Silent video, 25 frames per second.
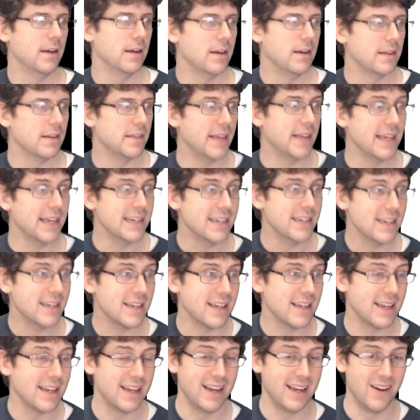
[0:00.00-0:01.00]
Then
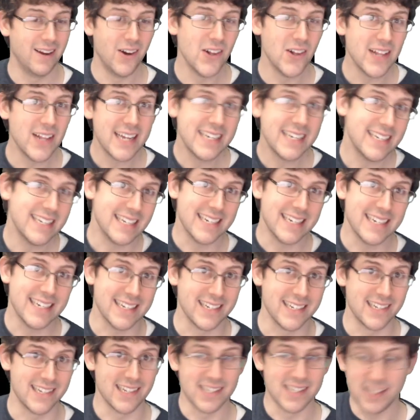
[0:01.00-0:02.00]
all I need
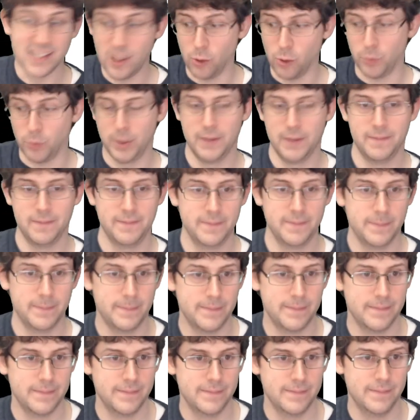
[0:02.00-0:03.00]
is the slope.
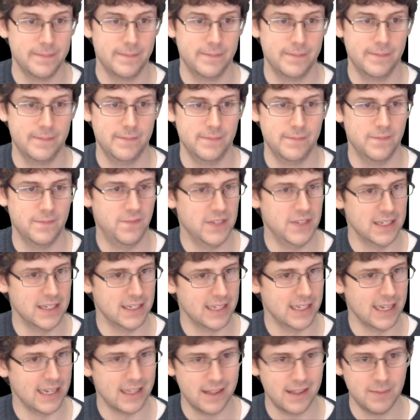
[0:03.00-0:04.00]
Feels
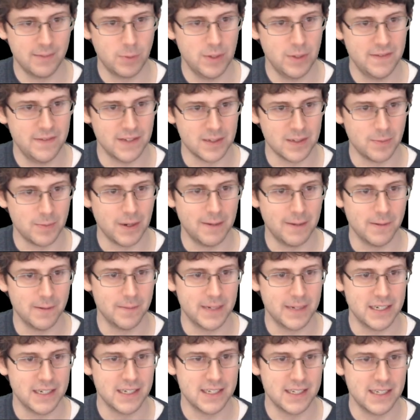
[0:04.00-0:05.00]
like the previous problem
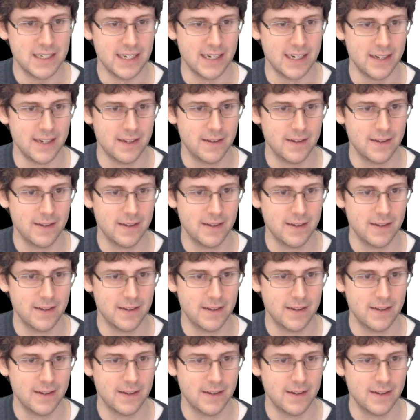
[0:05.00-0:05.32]
I just did.